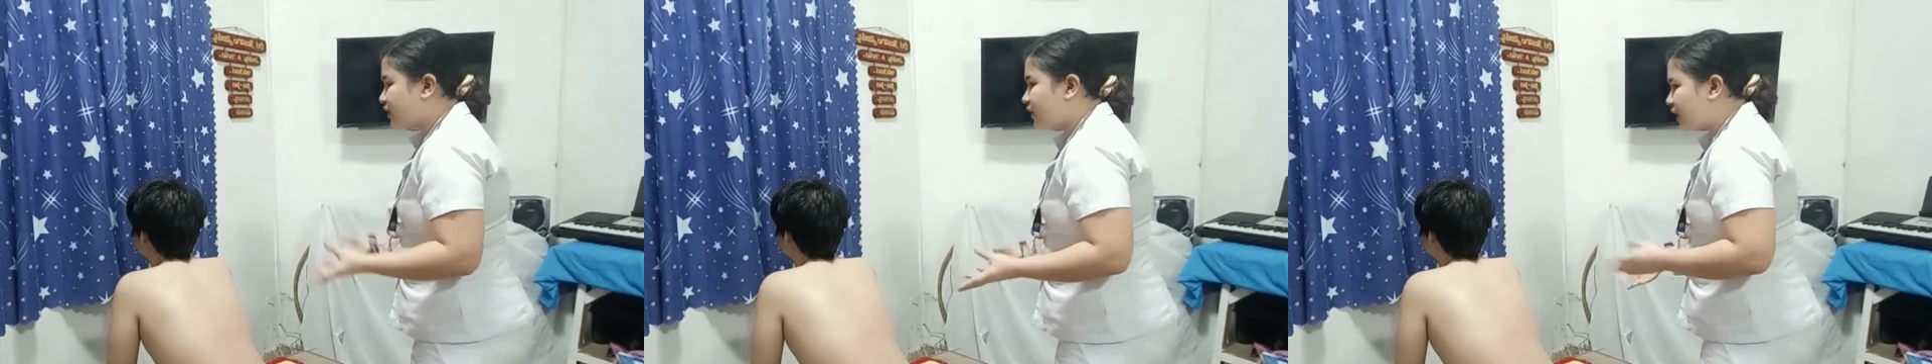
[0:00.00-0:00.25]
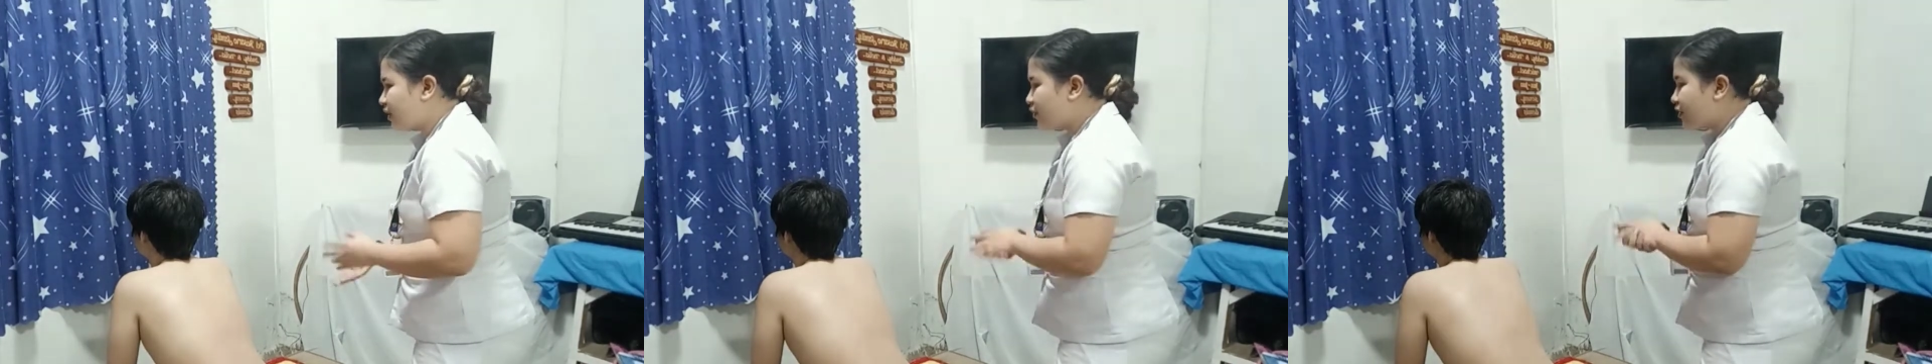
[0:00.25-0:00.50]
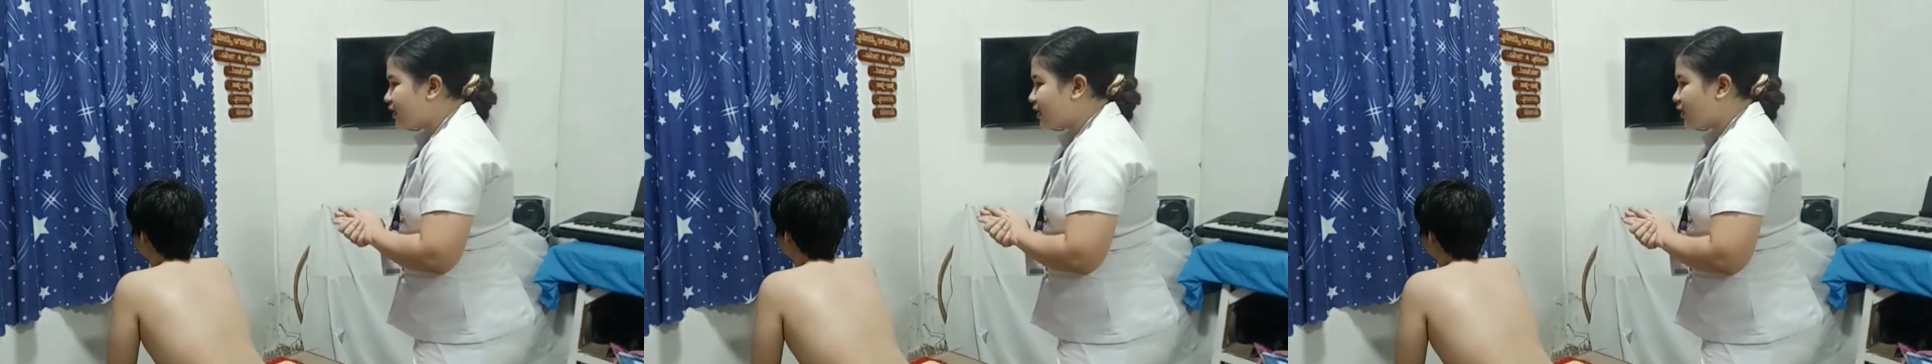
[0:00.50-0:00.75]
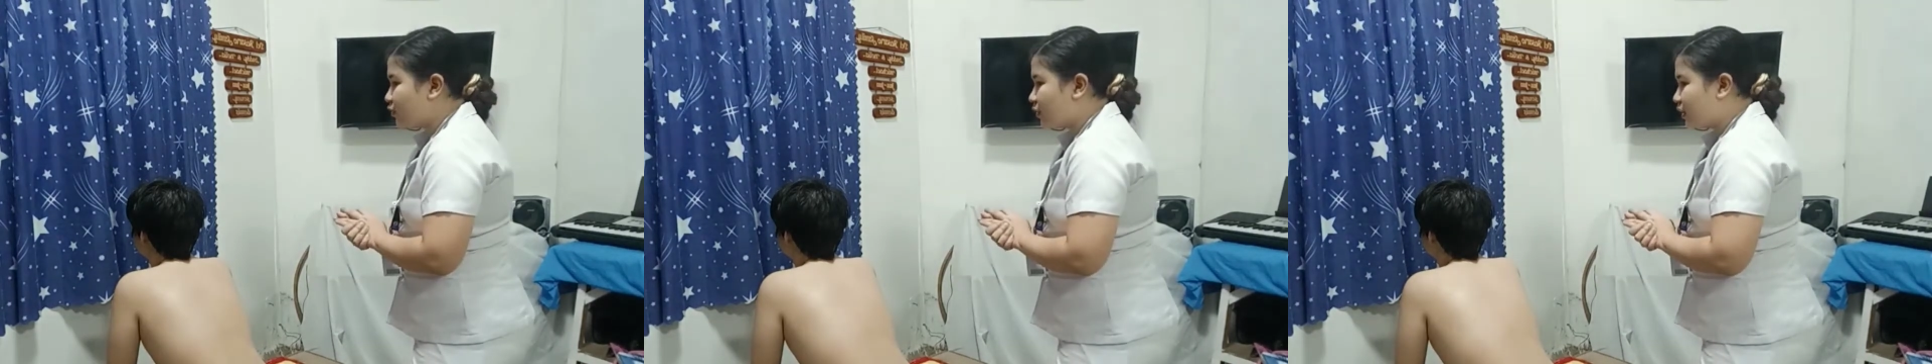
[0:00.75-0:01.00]
delay or an
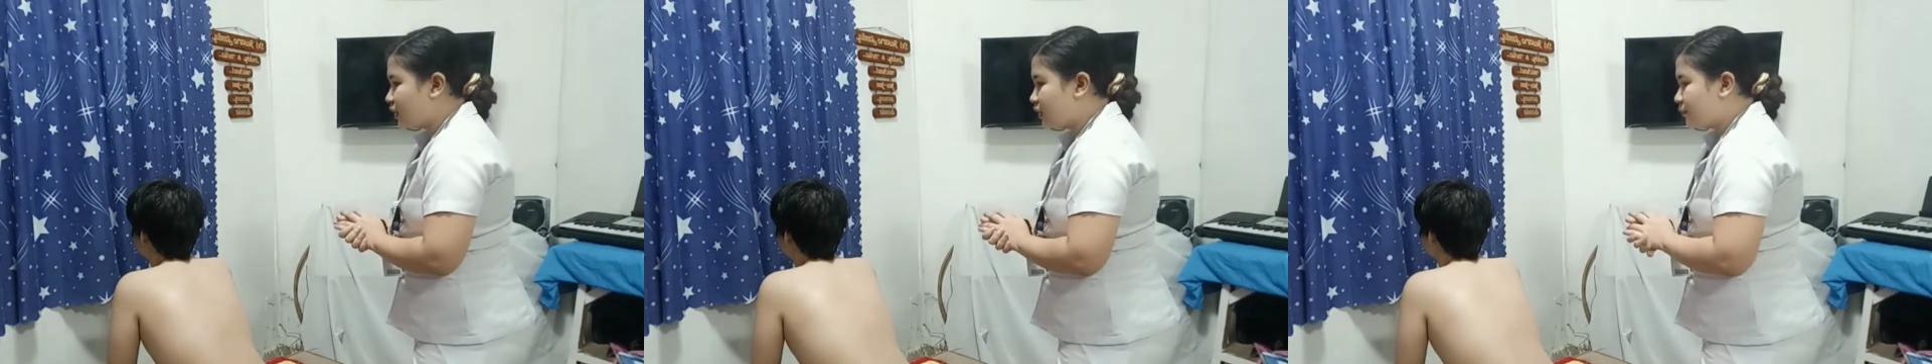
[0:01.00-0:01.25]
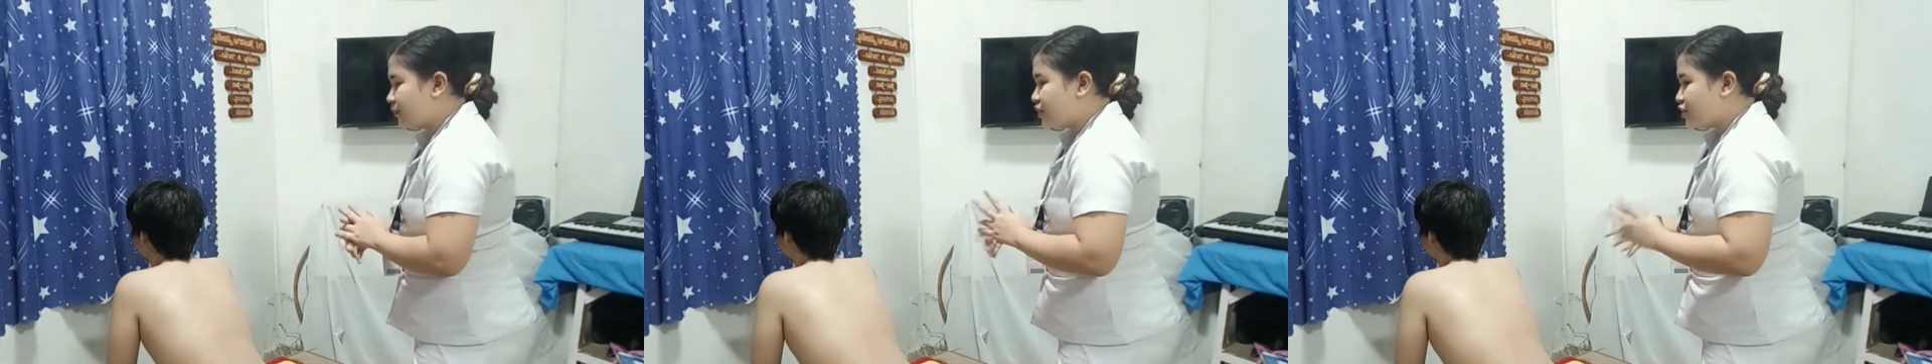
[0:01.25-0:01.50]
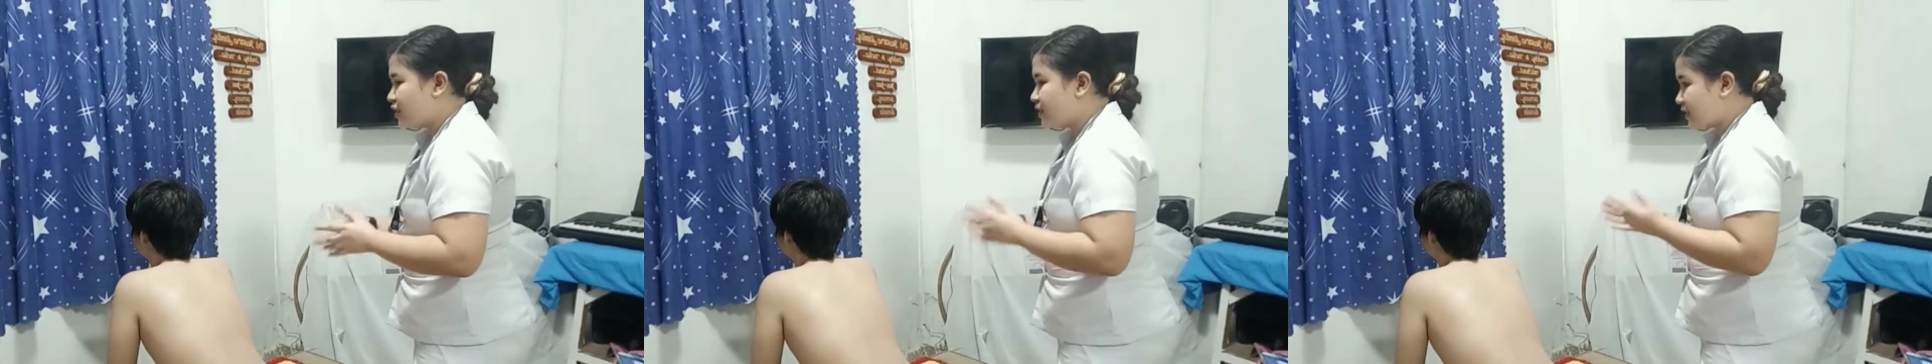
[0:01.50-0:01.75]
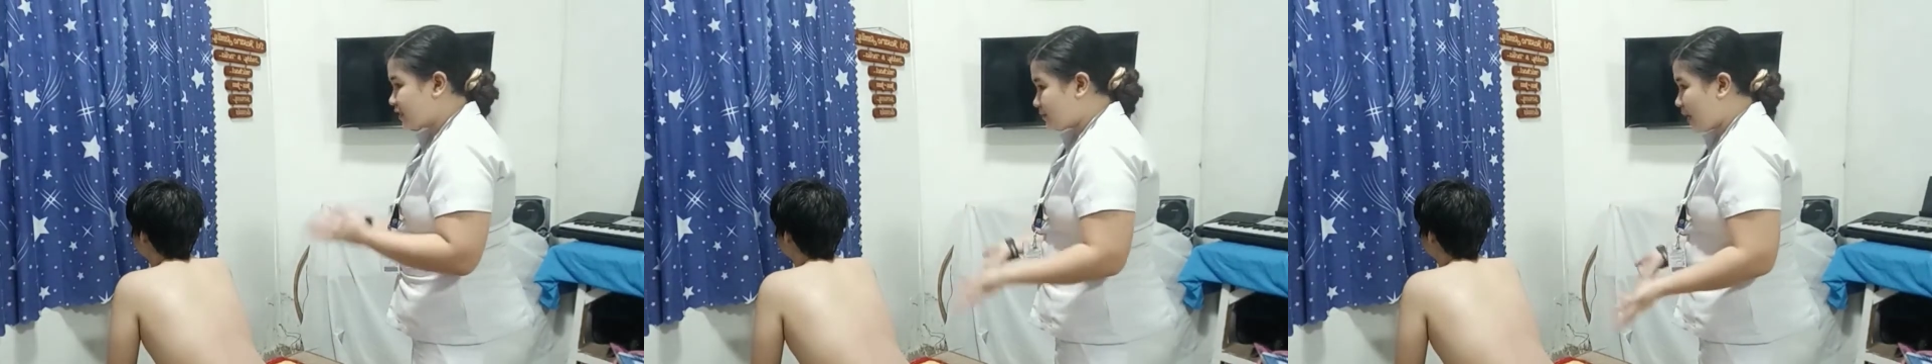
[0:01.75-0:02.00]
equal
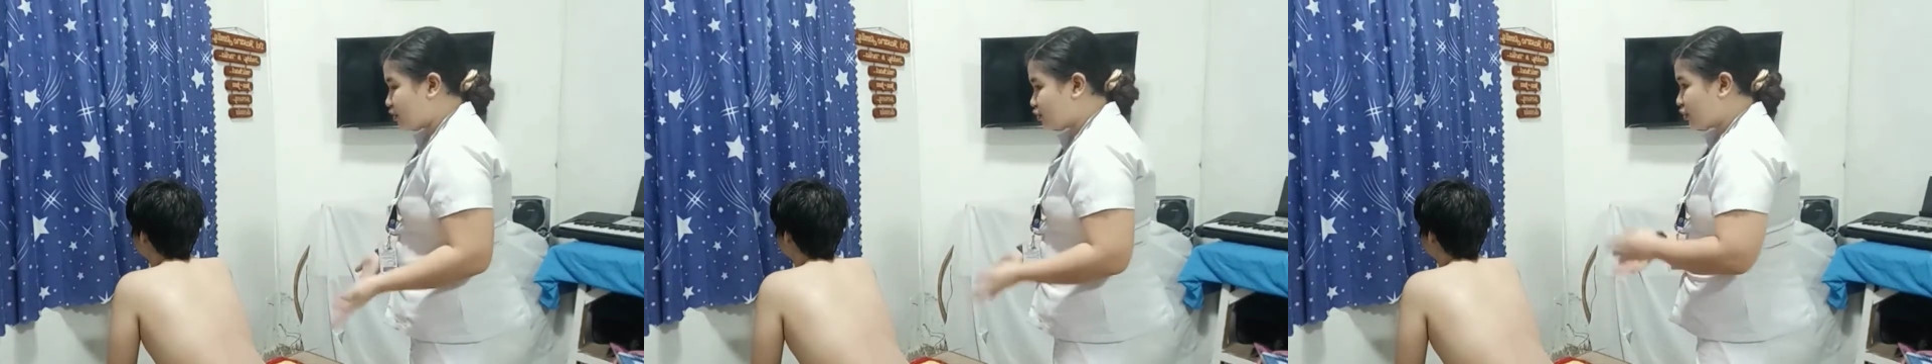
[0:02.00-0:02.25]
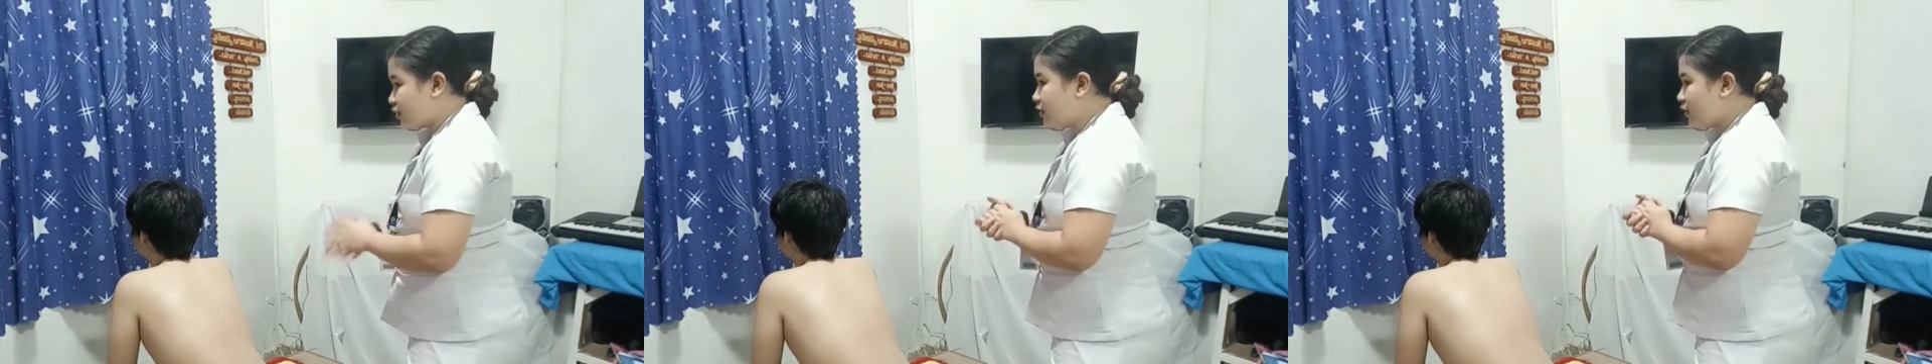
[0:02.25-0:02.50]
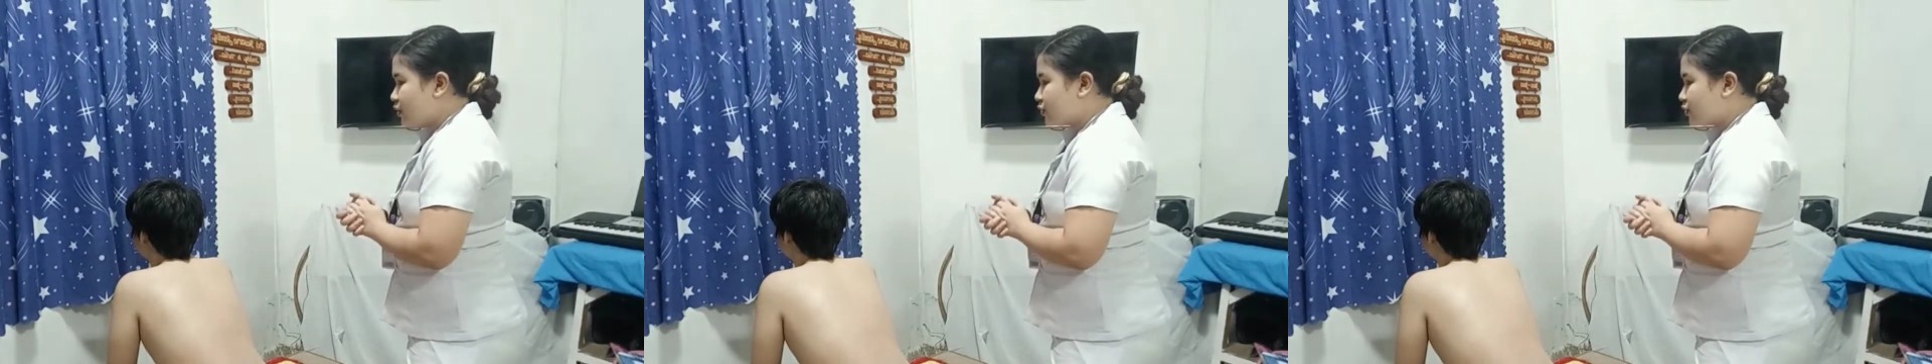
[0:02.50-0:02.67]
chest expansion.